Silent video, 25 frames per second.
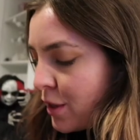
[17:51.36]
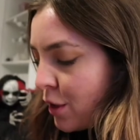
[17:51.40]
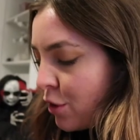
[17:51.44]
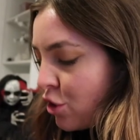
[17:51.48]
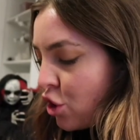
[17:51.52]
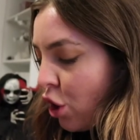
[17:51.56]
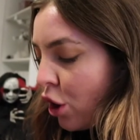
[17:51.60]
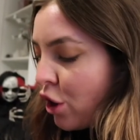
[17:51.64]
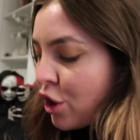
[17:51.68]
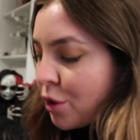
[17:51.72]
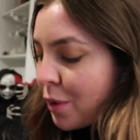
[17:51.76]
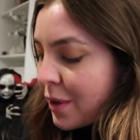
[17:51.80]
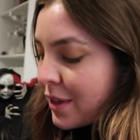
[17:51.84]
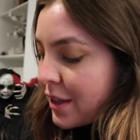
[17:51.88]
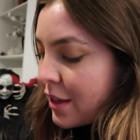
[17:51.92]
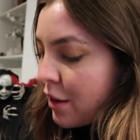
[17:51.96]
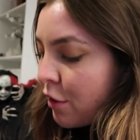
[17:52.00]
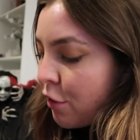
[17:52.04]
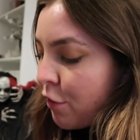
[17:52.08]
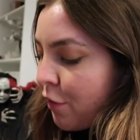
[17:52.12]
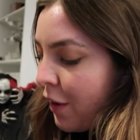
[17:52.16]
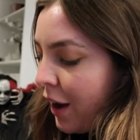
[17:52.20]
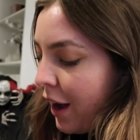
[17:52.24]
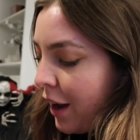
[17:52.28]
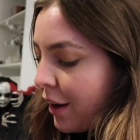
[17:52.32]
So Josh wasn't
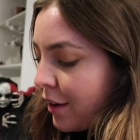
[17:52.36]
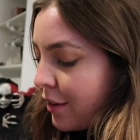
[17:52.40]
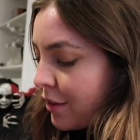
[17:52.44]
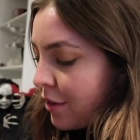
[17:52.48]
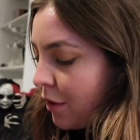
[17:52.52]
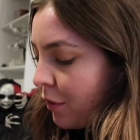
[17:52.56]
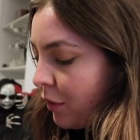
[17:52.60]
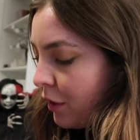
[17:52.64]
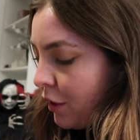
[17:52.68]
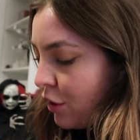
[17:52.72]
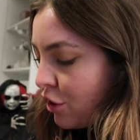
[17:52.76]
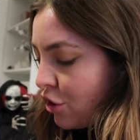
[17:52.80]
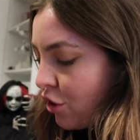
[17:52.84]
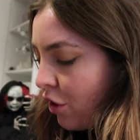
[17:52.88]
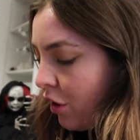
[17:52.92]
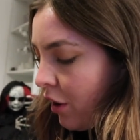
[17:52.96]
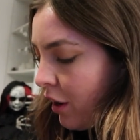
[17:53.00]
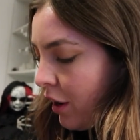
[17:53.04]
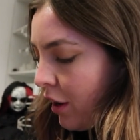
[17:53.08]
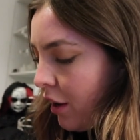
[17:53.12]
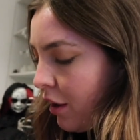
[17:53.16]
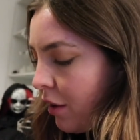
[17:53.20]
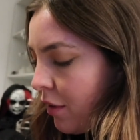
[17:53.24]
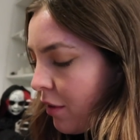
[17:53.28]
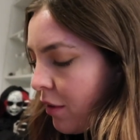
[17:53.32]
a fan, so I'm gonna
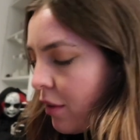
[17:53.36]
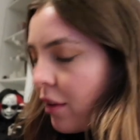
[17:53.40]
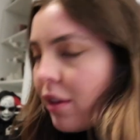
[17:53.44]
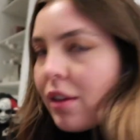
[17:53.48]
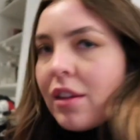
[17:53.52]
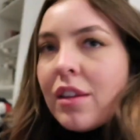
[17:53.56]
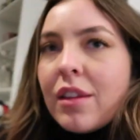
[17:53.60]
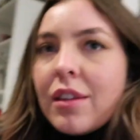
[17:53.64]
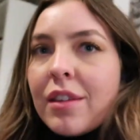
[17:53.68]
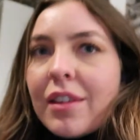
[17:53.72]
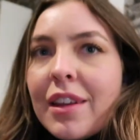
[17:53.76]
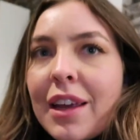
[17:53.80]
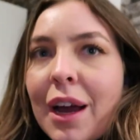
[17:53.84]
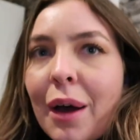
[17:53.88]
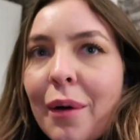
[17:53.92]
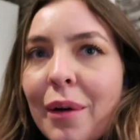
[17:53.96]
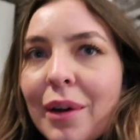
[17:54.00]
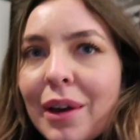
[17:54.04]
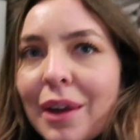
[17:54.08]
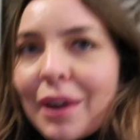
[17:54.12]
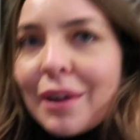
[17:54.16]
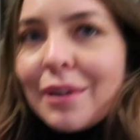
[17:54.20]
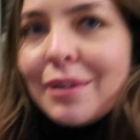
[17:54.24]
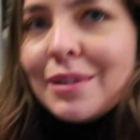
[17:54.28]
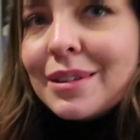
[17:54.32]
try it. See how
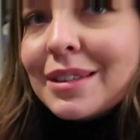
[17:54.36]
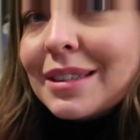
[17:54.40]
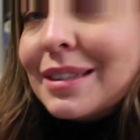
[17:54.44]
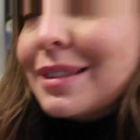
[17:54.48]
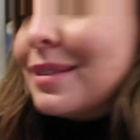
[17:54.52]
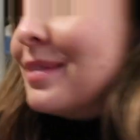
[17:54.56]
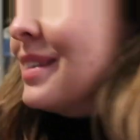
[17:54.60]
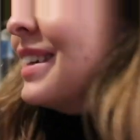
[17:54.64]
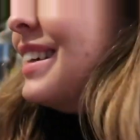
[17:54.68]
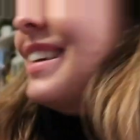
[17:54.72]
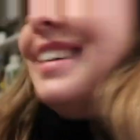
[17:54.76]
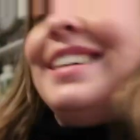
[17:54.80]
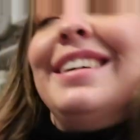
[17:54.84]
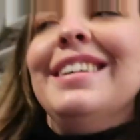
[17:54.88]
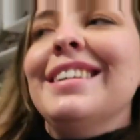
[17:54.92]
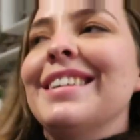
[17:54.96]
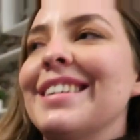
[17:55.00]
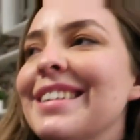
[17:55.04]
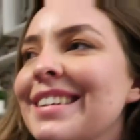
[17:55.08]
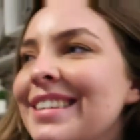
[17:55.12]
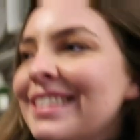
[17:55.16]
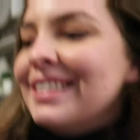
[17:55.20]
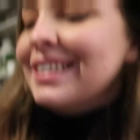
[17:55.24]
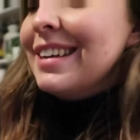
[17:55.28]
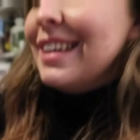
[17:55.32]
it goes. Oh my
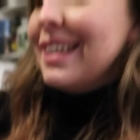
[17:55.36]
god.